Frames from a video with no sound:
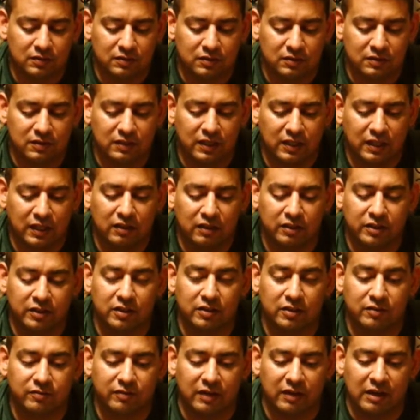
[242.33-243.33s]
scale
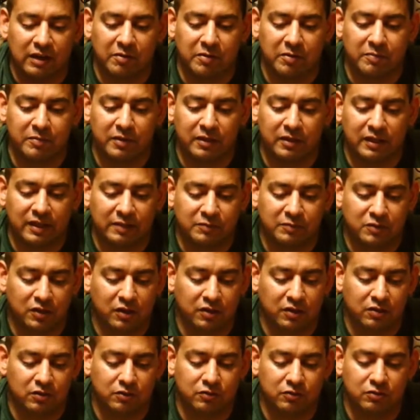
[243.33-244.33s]
here for how many milliamps you're
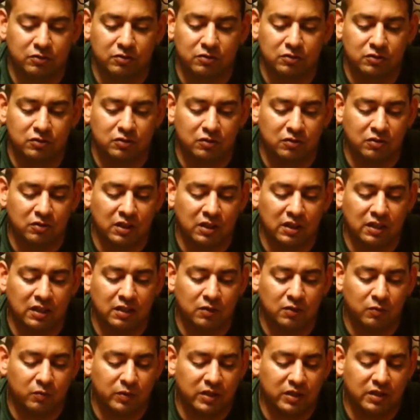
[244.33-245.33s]
going to go through, so you can get
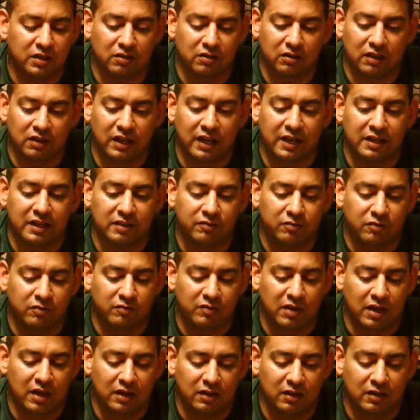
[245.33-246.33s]
a weaker light
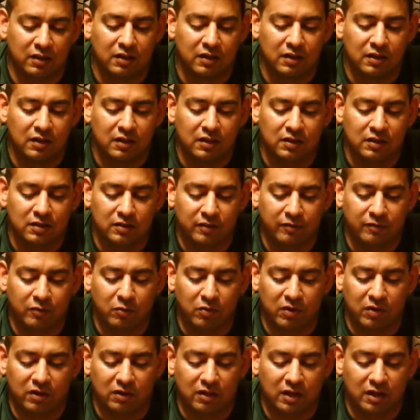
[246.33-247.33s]
if you
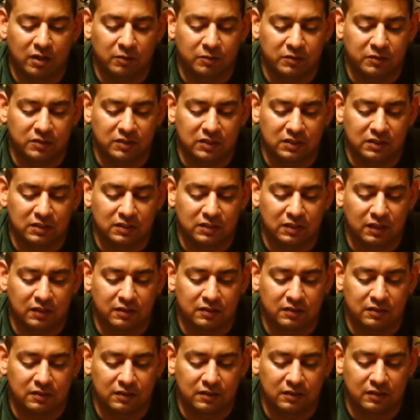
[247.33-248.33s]
want a lot of resistance.
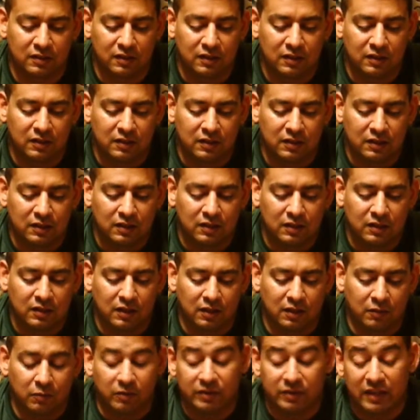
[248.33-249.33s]

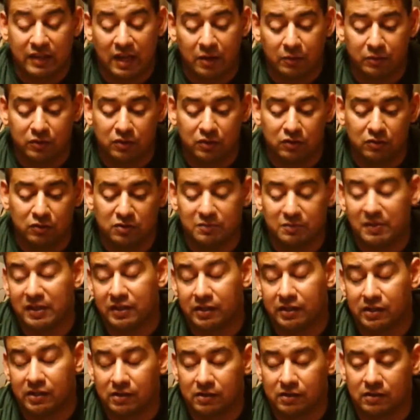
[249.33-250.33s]
And what that would do is make
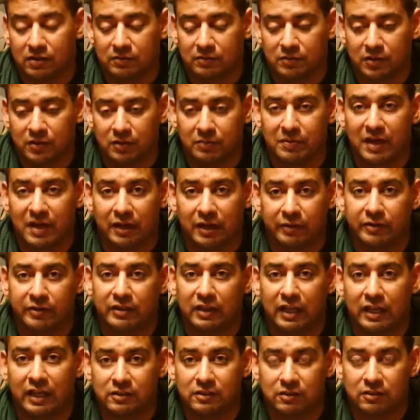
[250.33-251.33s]
your battery
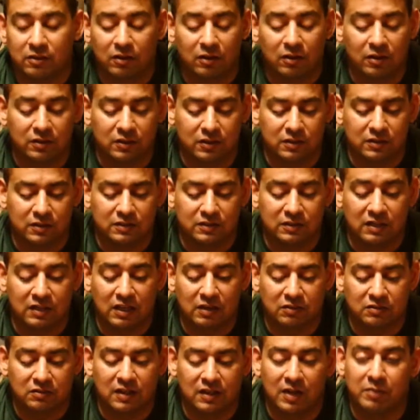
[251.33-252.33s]
last longer, because now
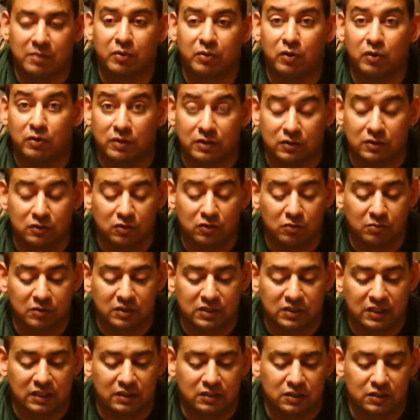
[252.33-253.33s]
it's not pulling so much
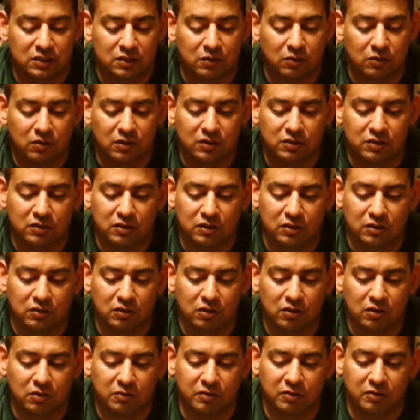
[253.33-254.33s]
energy, or you can
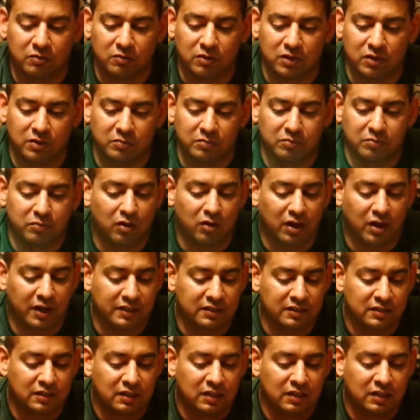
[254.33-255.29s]
go to really bright.